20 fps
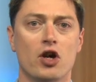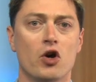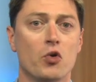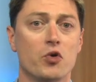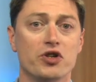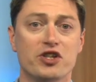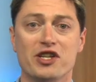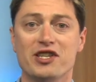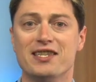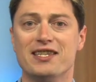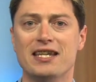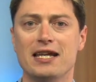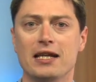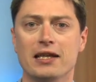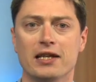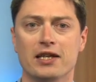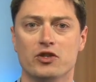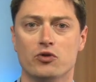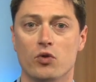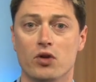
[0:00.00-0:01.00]
which has
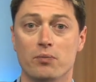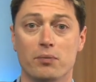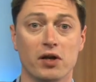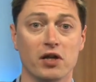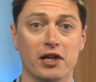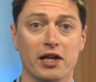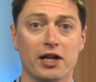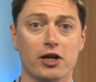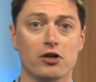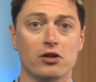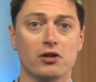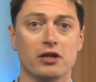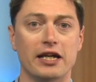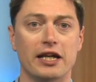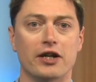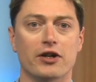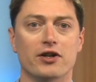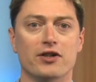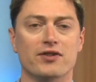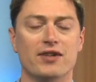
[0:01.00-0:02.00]
dealings with political
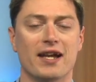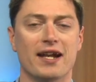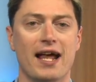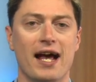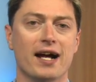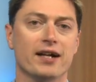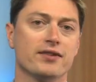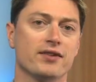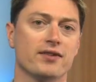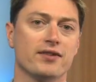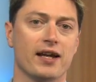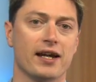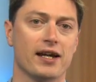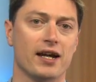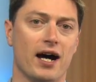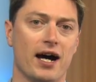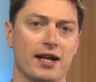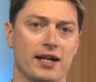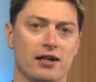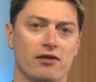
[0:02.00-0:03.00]
leaders and acts as a
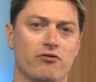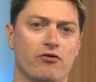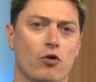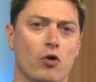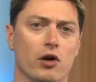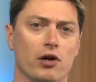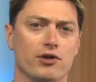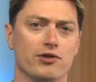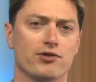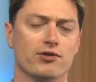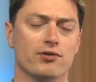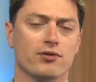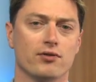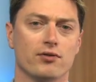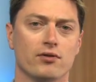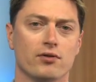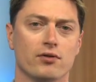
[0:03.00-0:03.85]
guiding force.